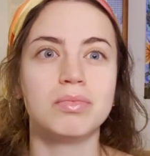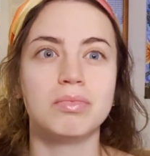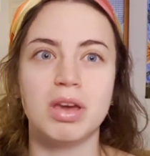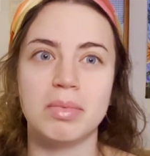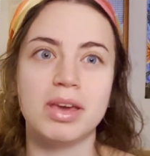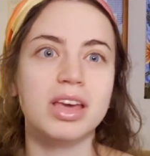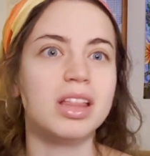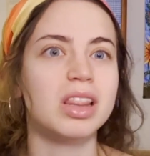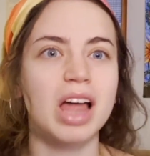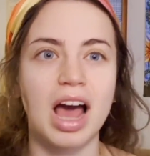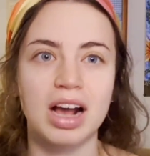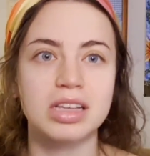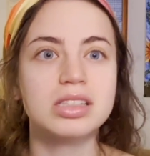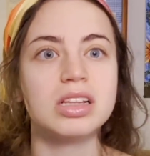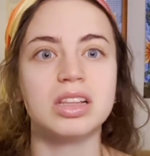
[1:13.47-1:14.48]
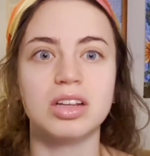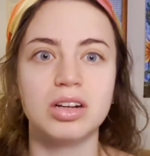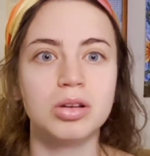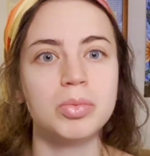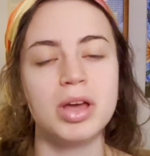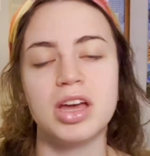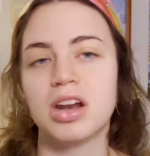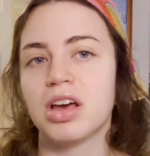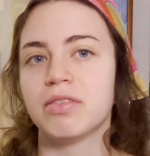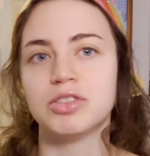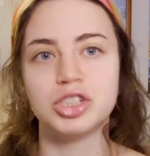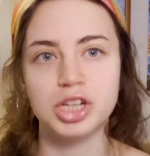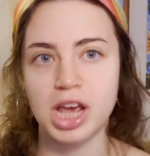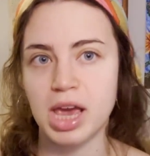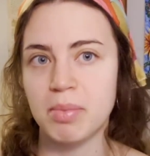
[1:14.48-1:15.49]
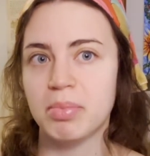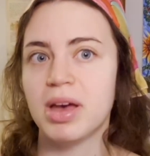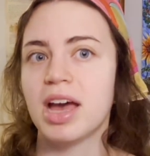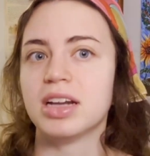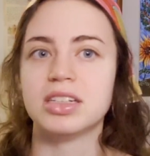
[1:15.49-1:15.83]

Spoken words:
maybe lacks a little bit of shape and